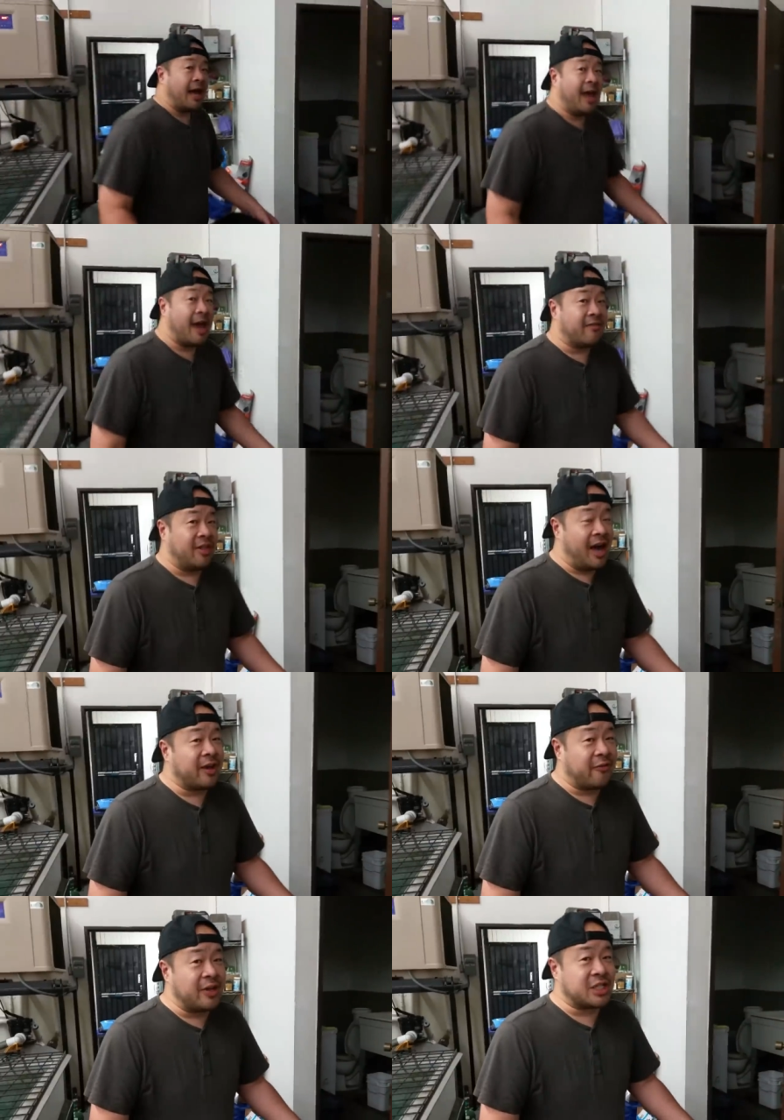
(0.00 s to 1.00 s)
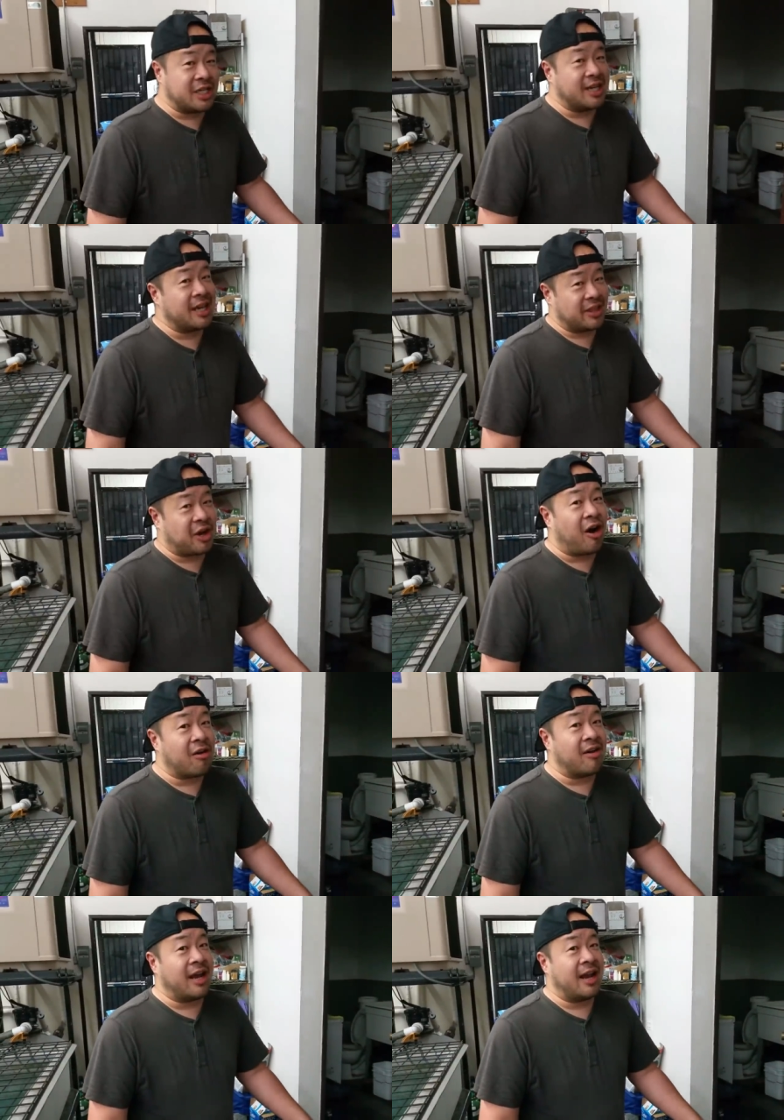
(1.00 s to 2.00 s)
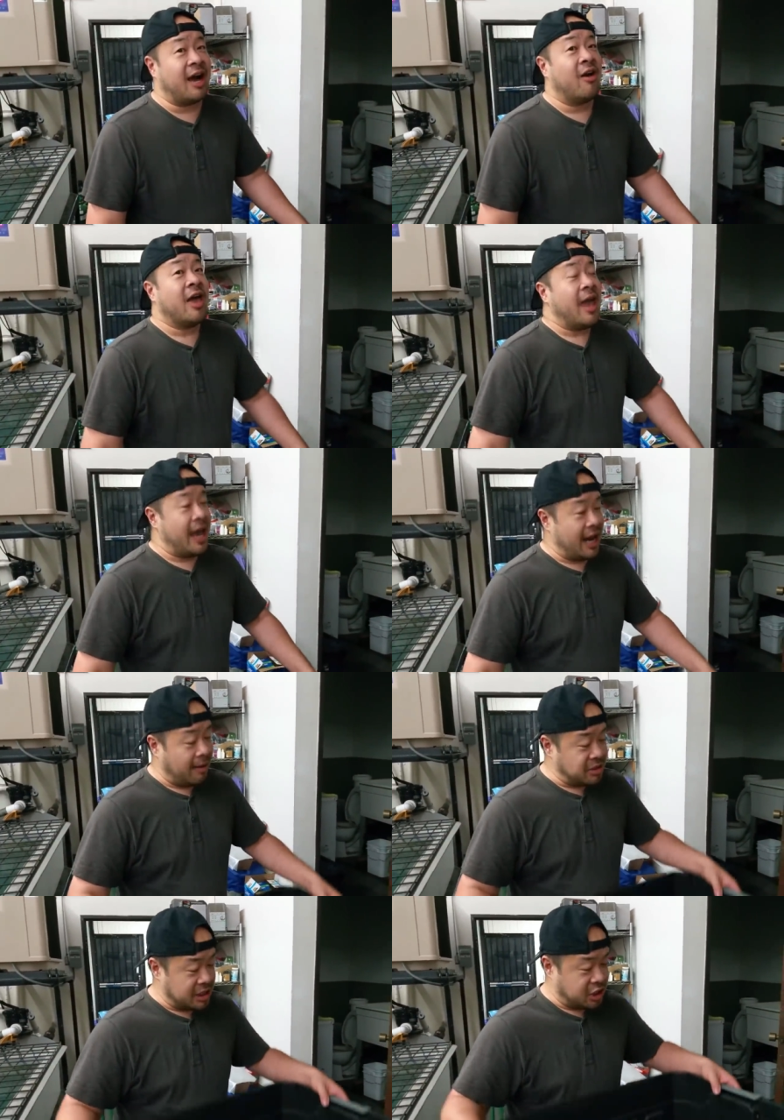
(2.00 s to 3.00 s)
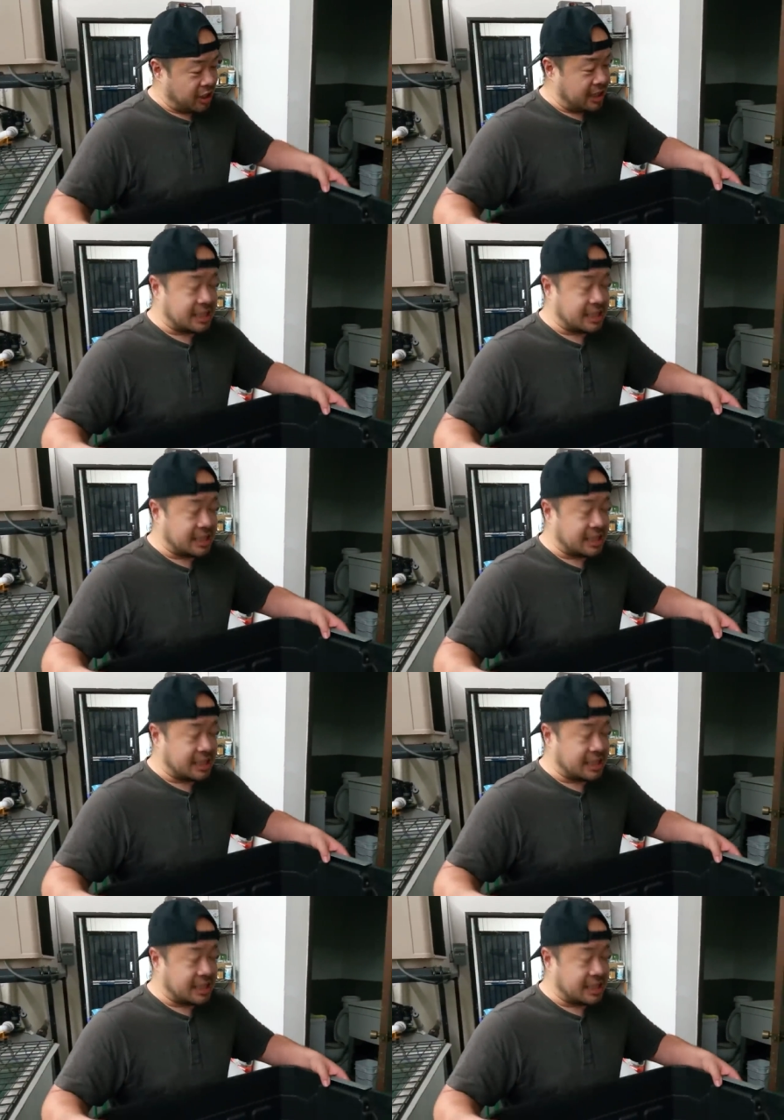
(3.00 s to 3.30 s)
I have a lot of fish sitting in the car right now, and I'm just trying to